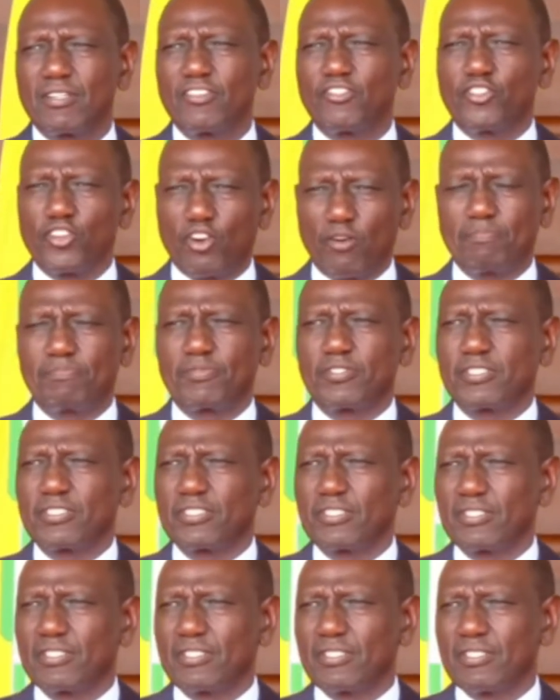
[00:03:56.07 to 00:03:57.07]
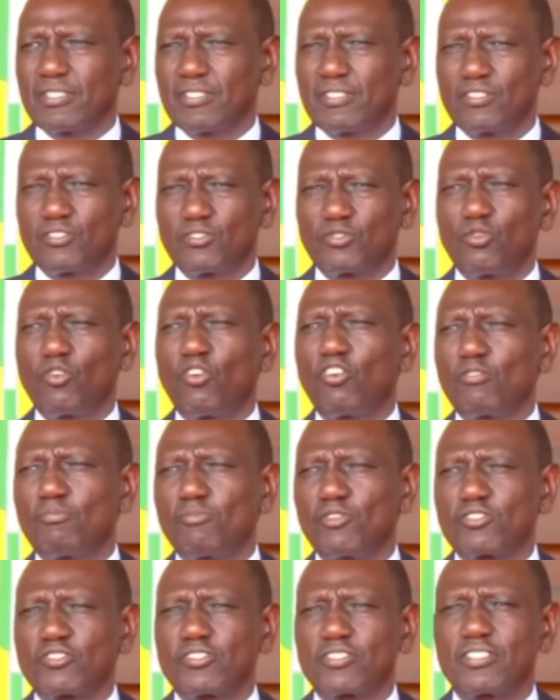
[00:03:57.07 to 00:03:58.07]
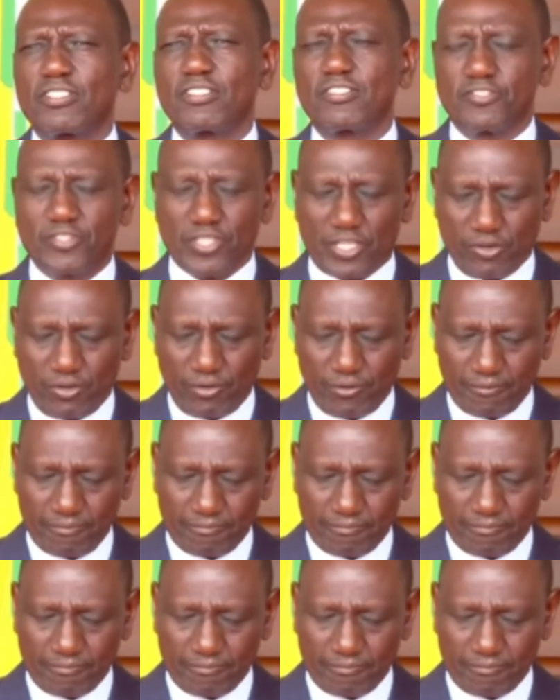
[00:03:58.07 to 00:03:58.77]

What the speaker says: dropped to almost zero.